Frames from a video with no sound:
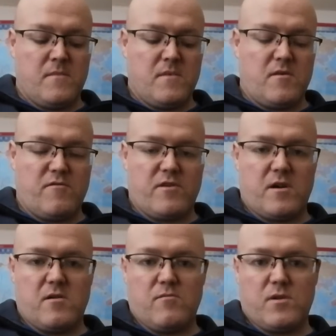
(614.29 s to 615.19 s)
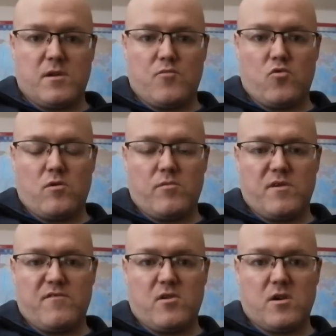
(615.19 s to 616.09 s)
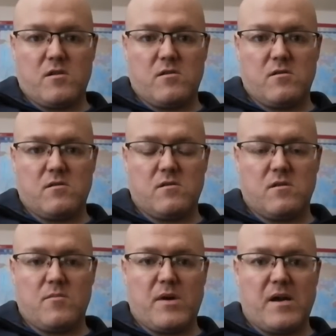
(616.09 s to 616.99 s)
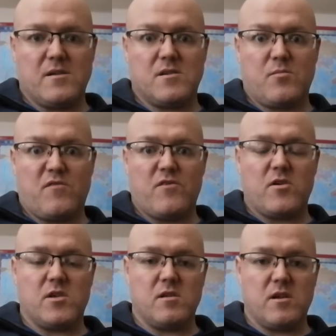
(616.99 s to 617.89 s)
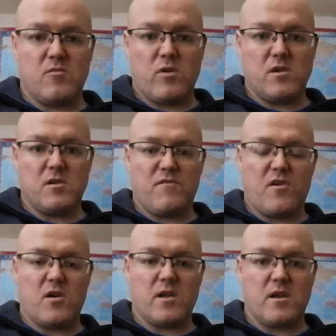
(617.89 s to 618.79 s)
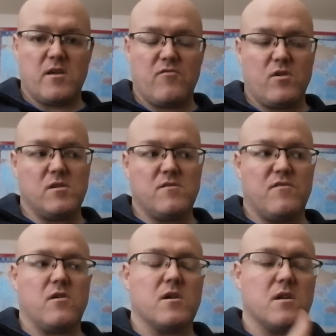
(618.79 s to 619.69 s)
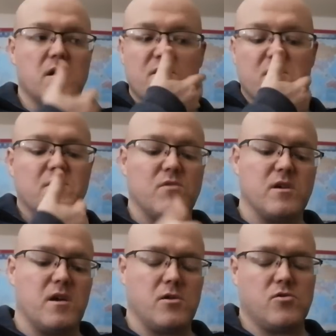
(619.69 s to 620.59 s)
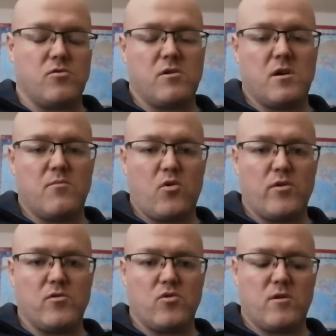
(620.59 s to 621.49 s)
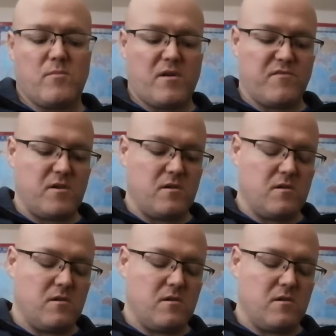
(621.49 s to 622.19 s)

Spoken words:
And they've ran up to the motor with the battens above their head, like, where's the fucking knife, where's the fucking knife? And I'm like, there it's down there, pointing down at my feet.